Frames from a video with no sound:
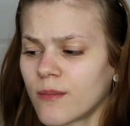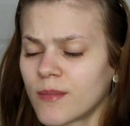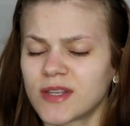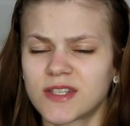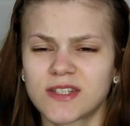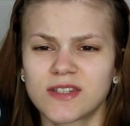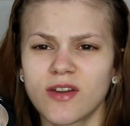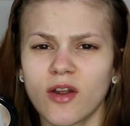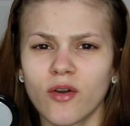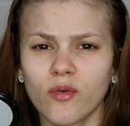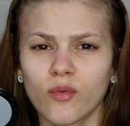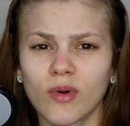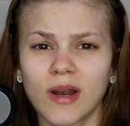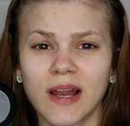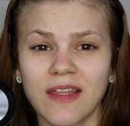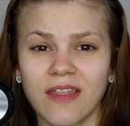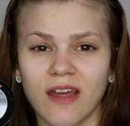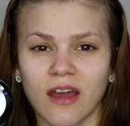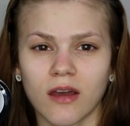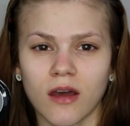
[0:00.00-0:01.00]
It's not
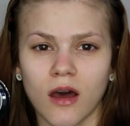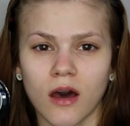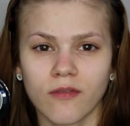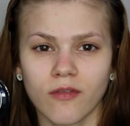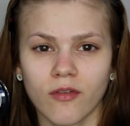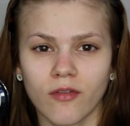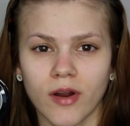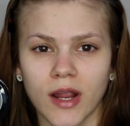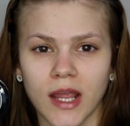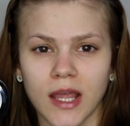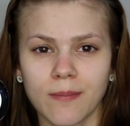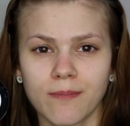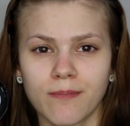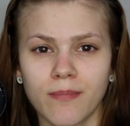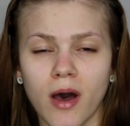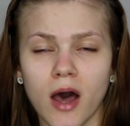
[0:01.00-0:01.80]
really that covering,